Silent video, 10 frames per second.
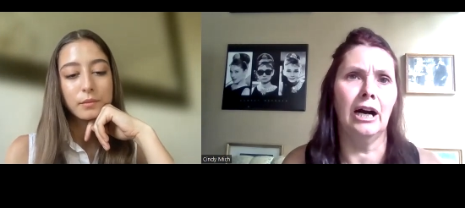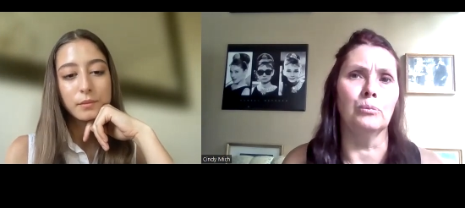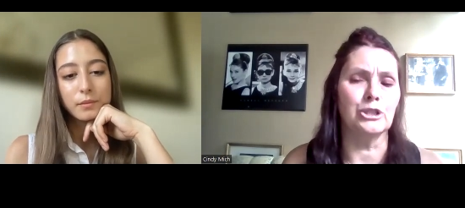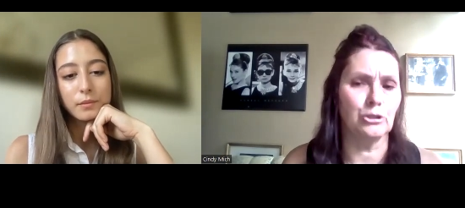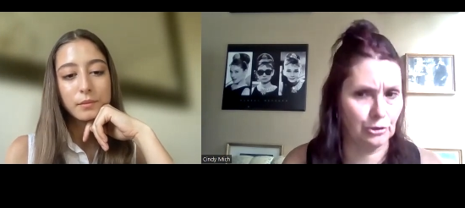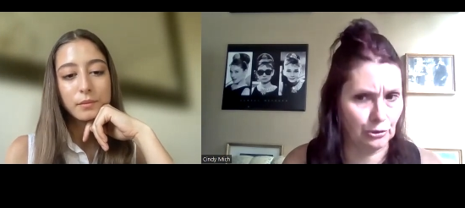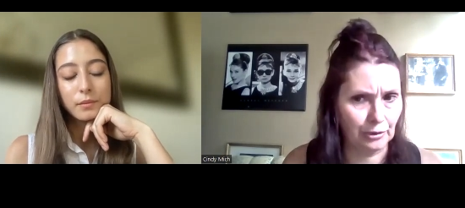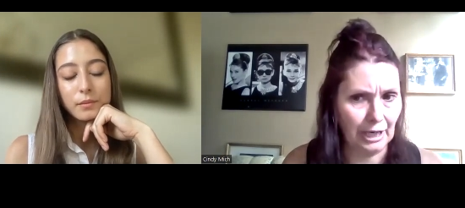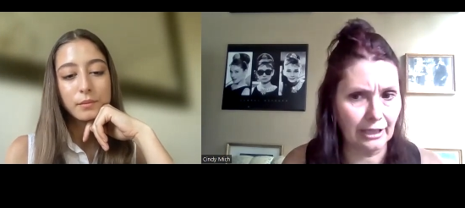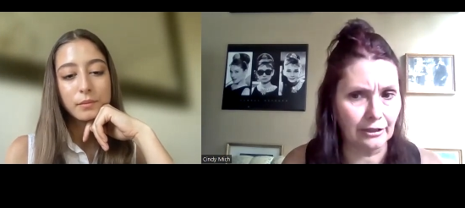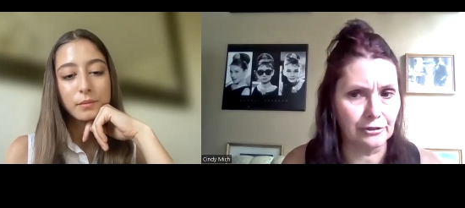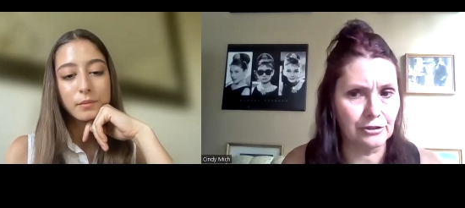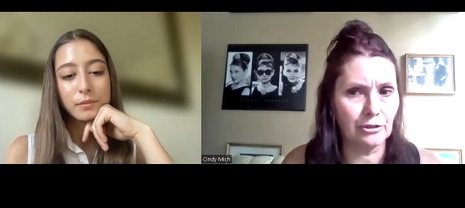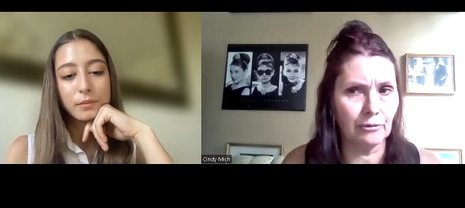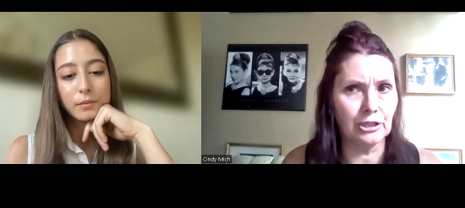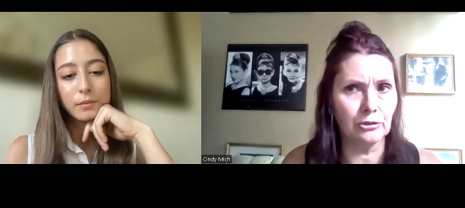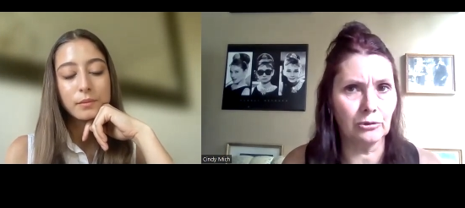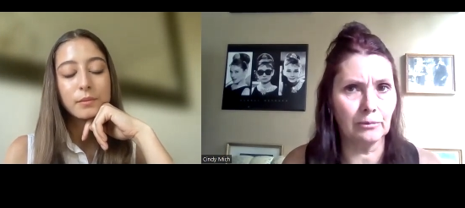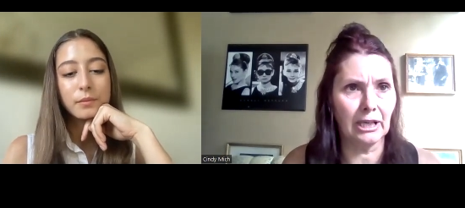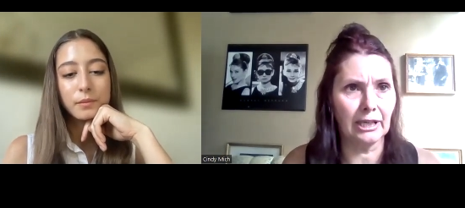Speaker 1: But you're the creator. So, in
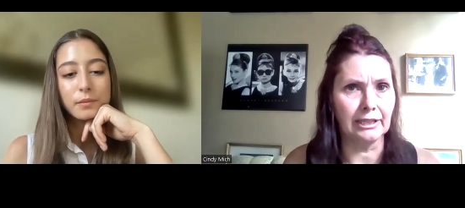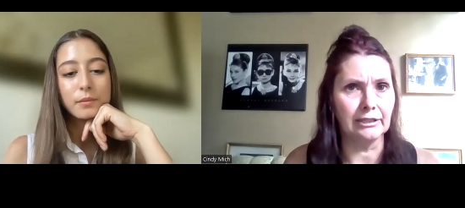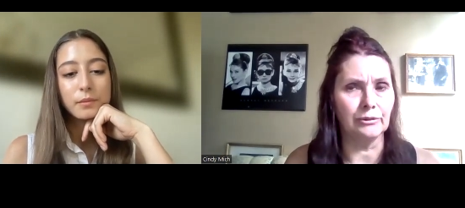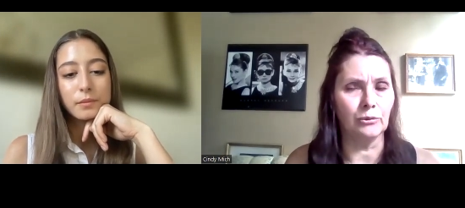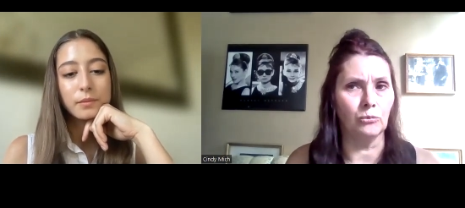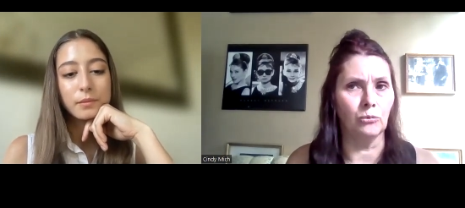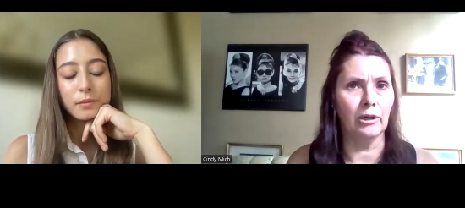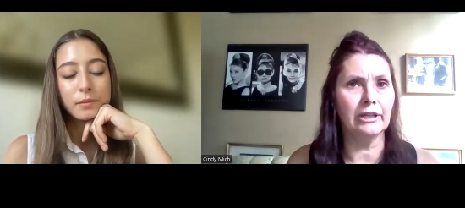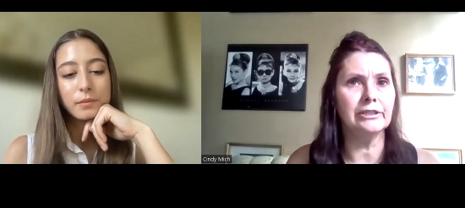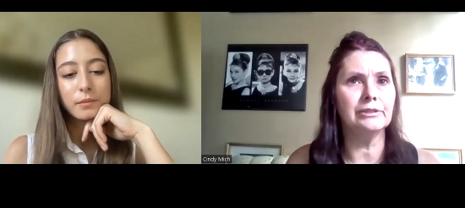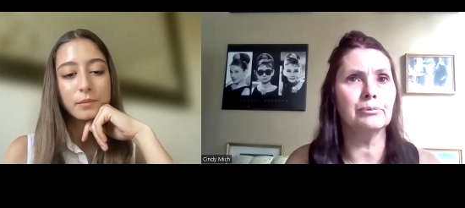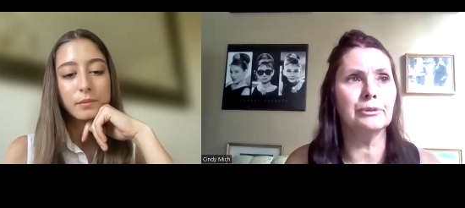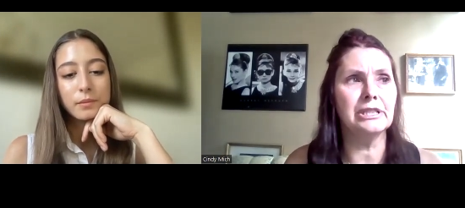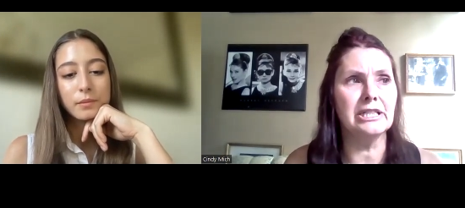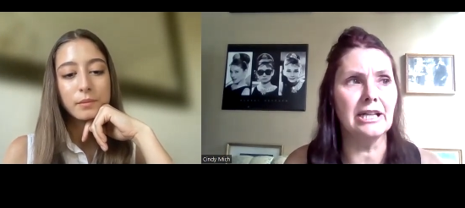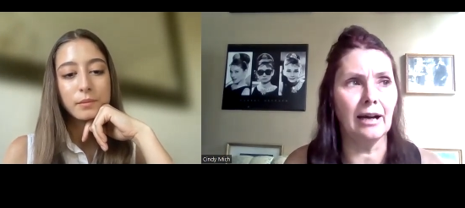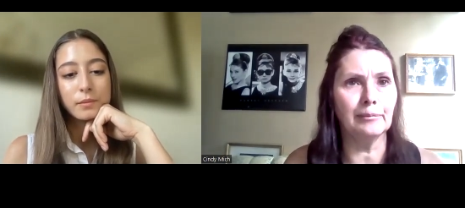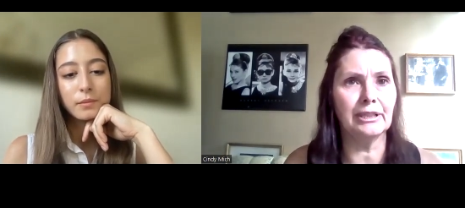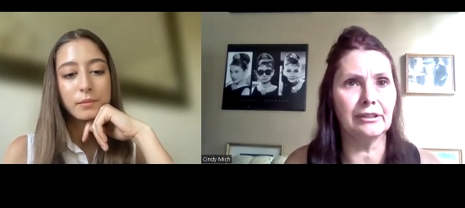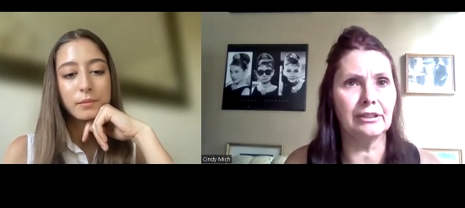your mind, what
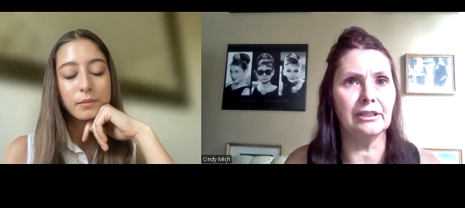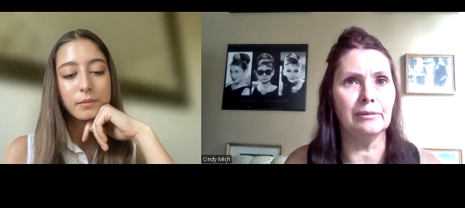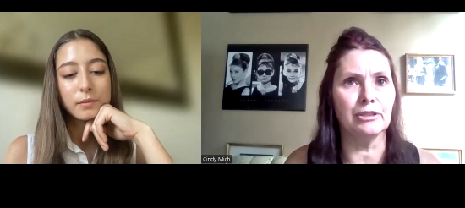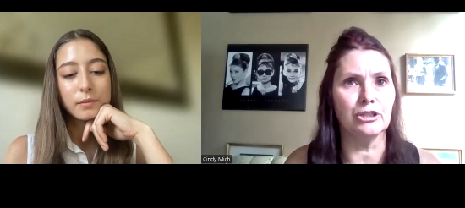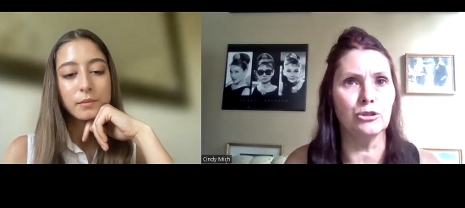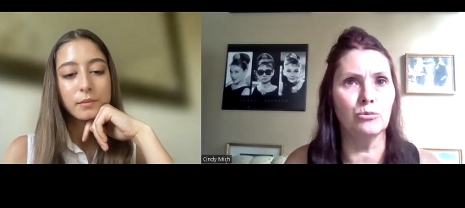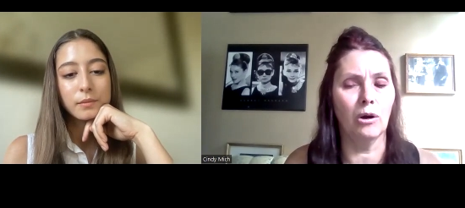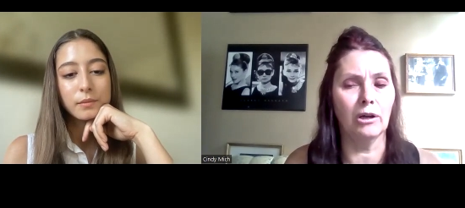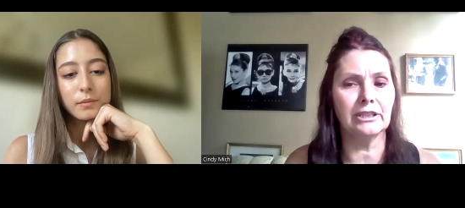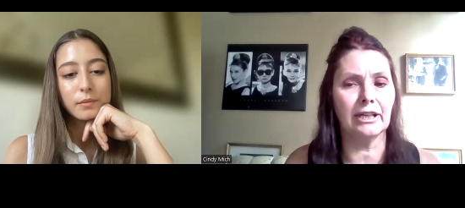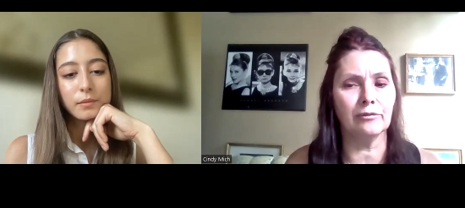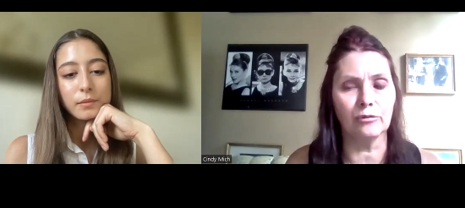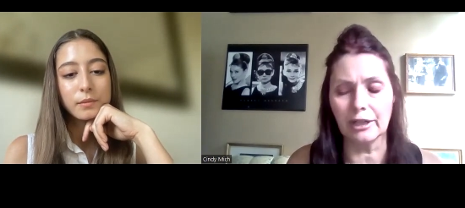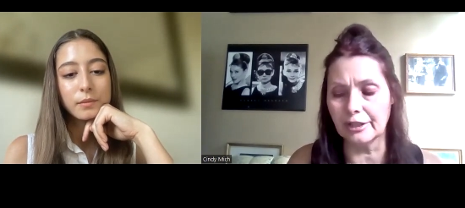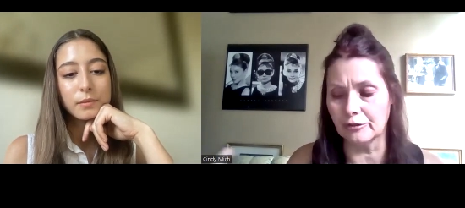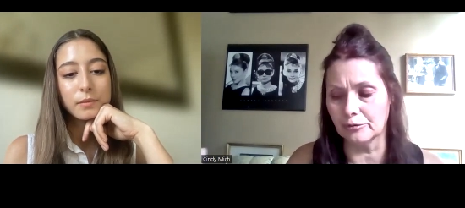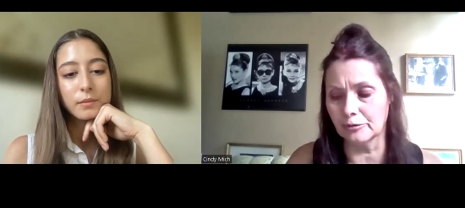predominant theme did you want to have running